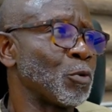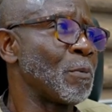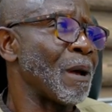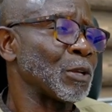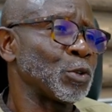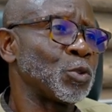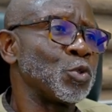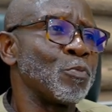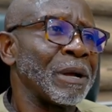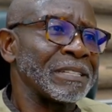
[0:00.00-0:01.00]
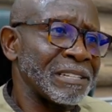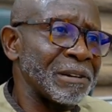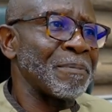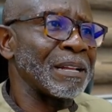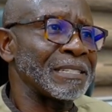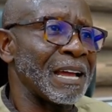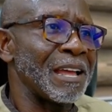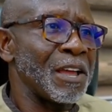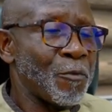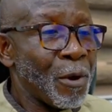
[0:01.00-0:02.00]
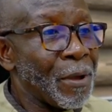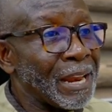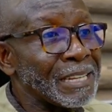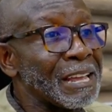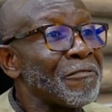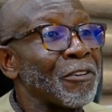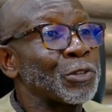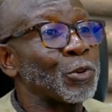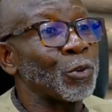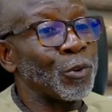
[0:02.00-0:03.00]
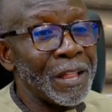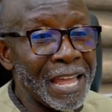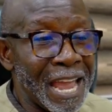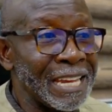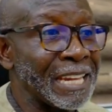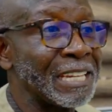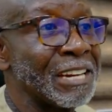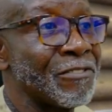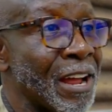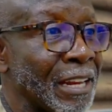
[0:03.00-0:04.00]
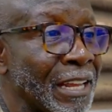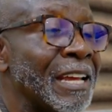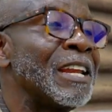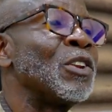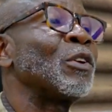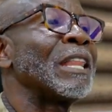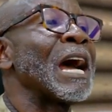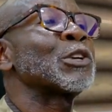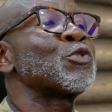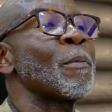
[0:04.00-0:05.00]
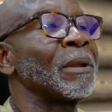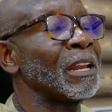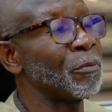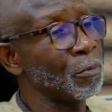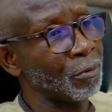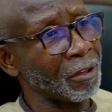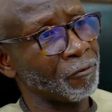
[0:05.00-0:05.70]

bi ba so 2 months 3 months a wo hwa na sa mfaso no e de be run not the actual man that the people have